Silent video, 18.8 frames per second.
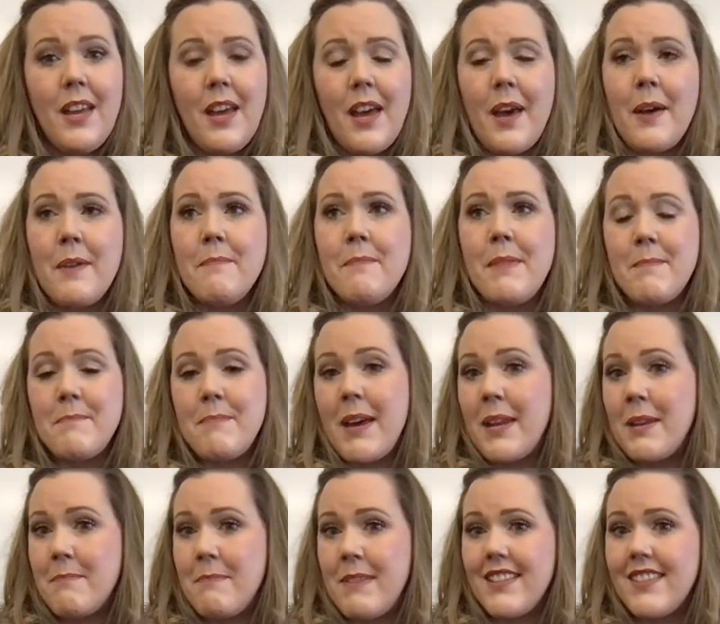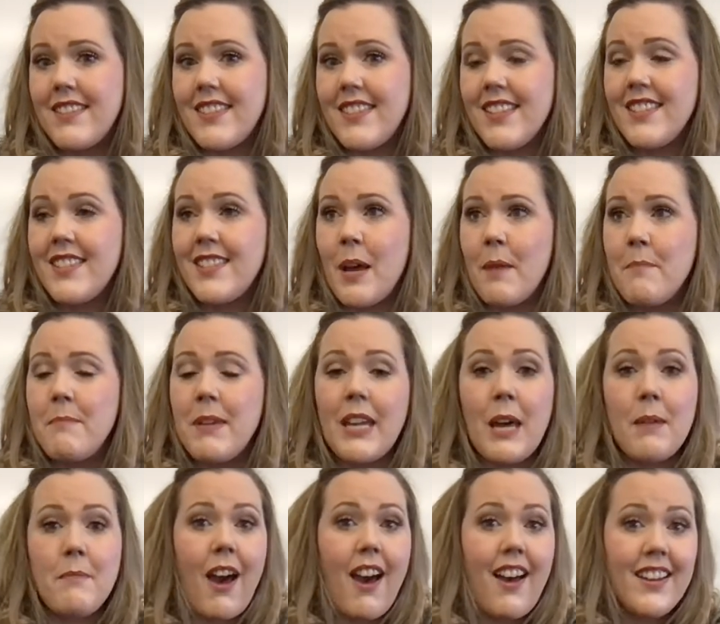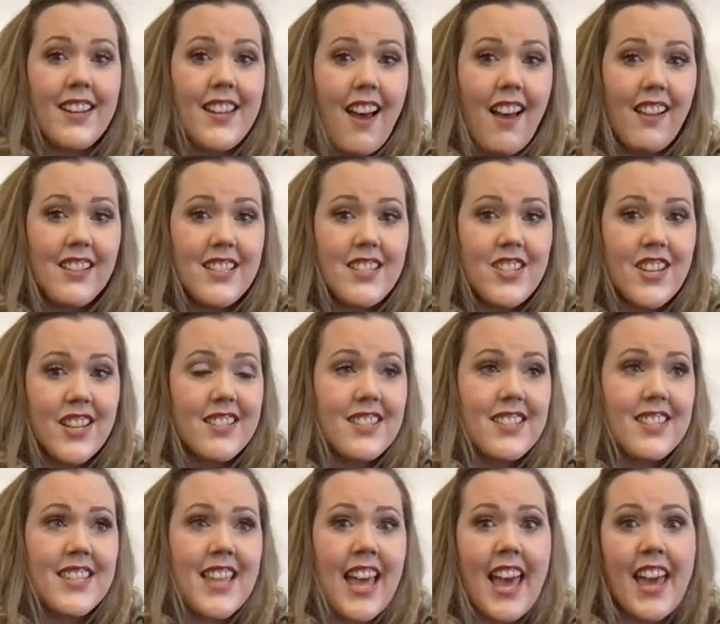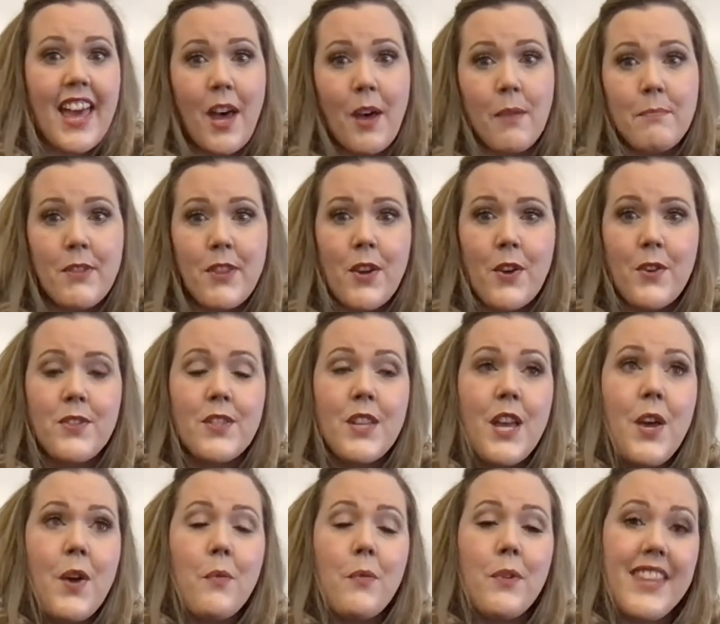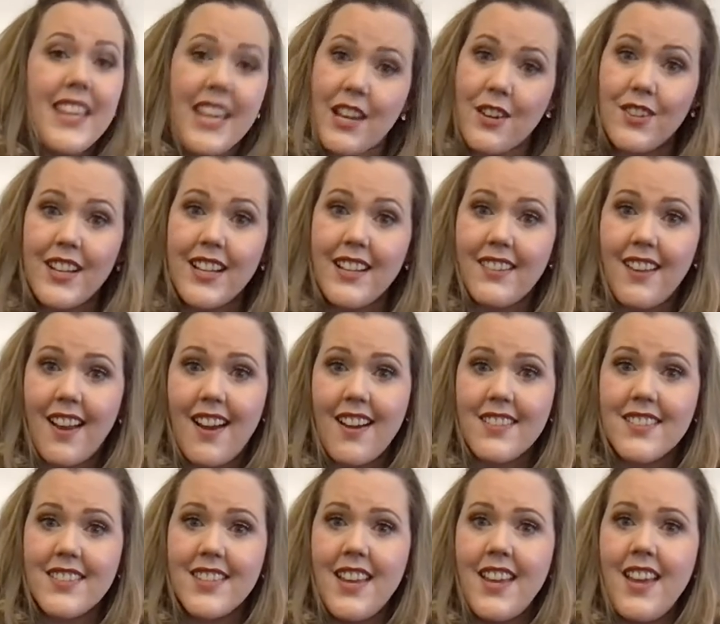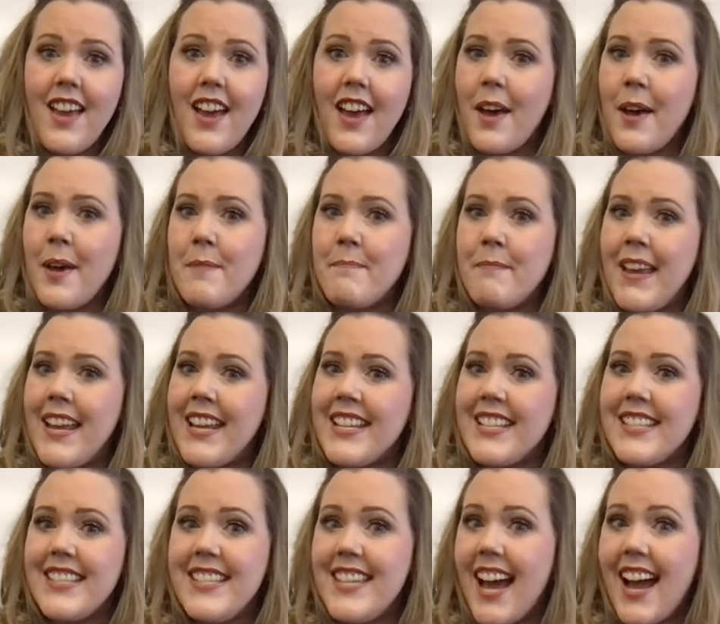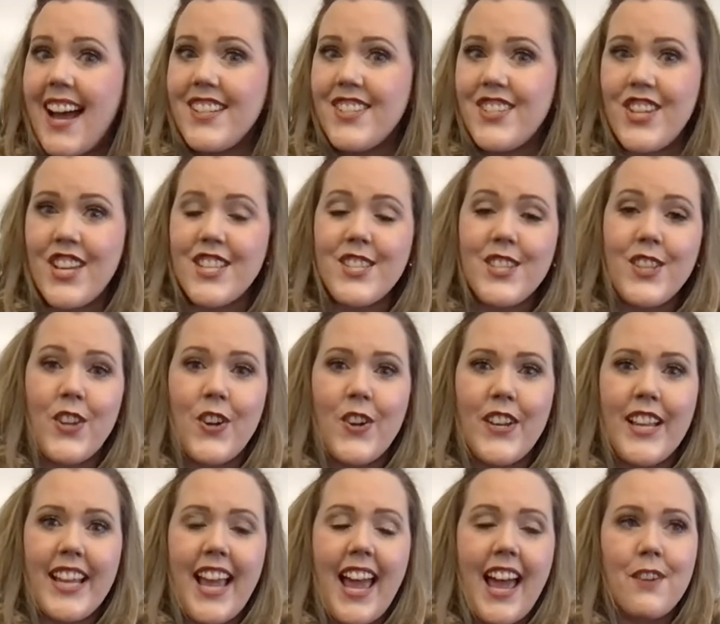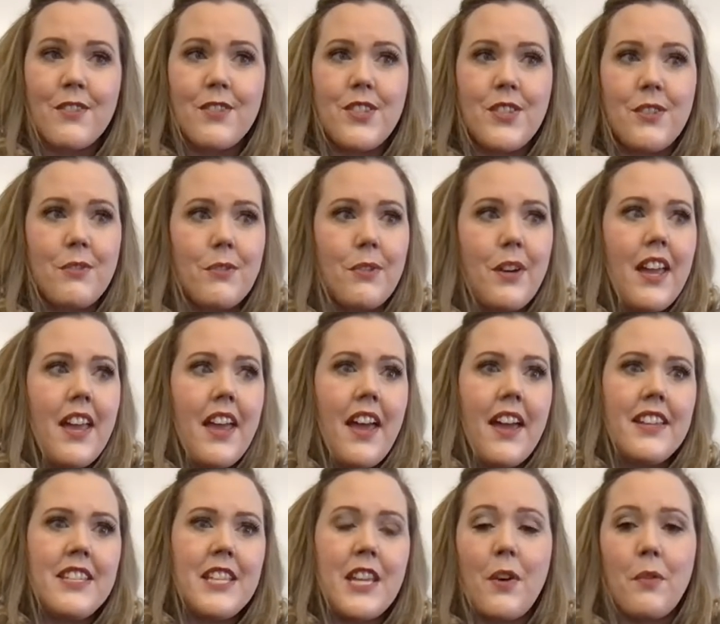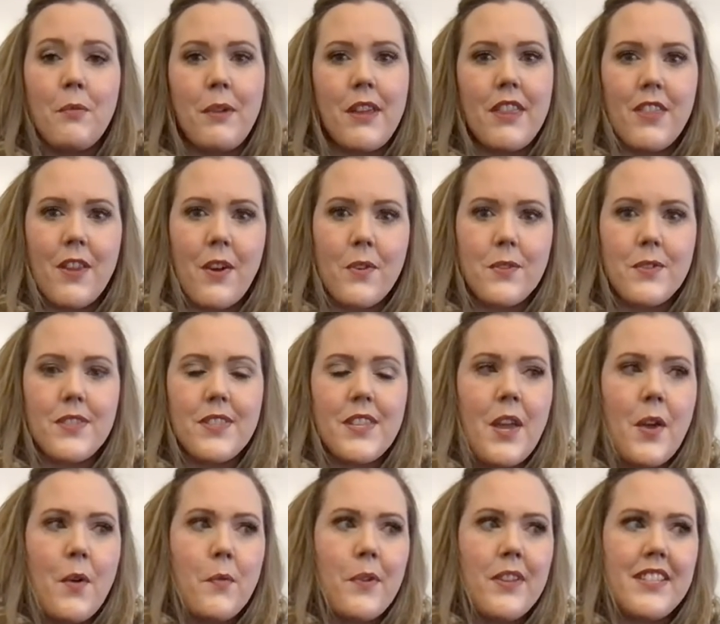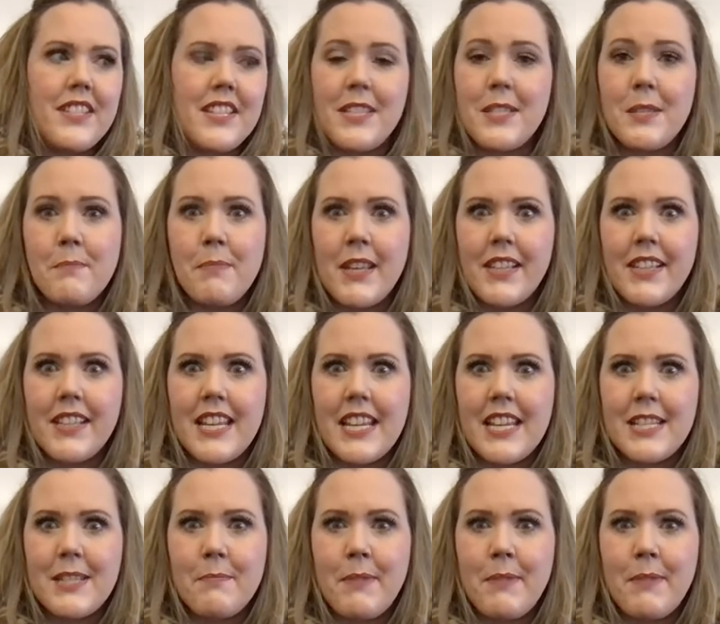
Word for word: um, impediments. Some become audiologists that help those with hearing loss. Um, and it's not just learning how to deal with those with disabilities,